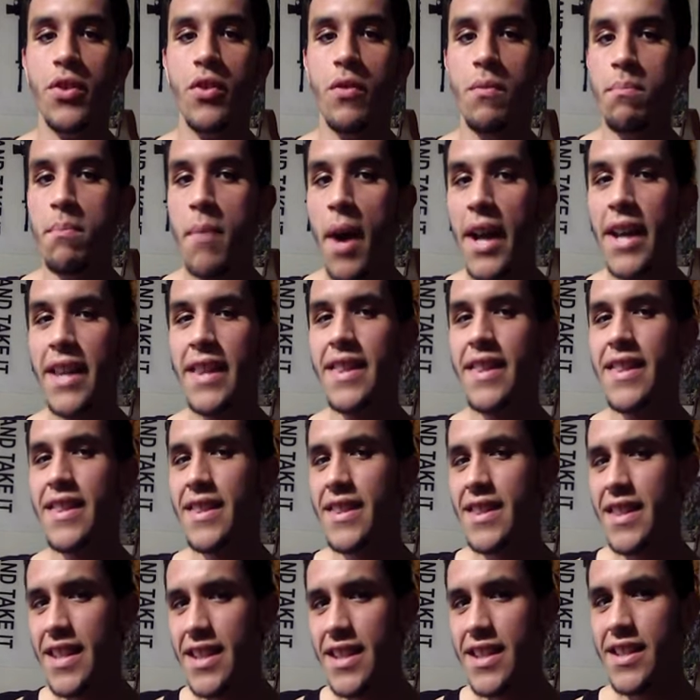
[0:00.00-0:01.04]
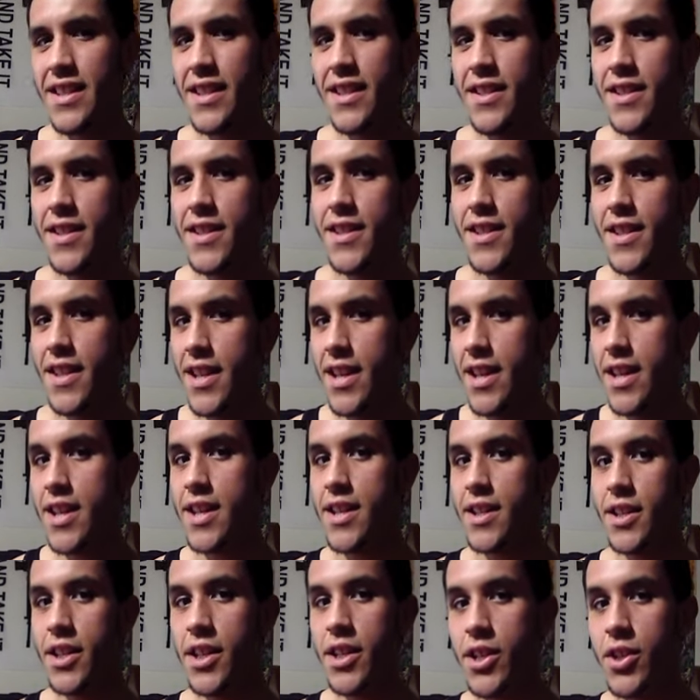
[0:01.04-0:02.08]
you might think it is
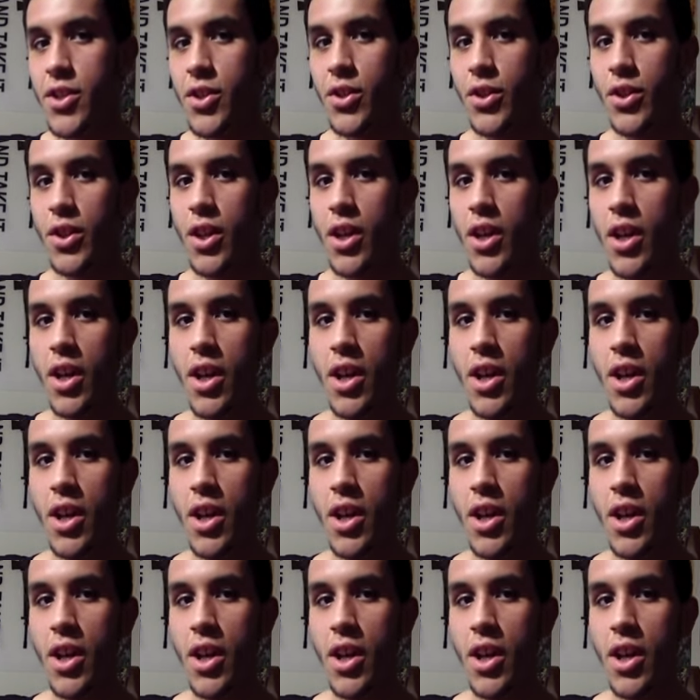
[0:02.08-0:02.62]
in here,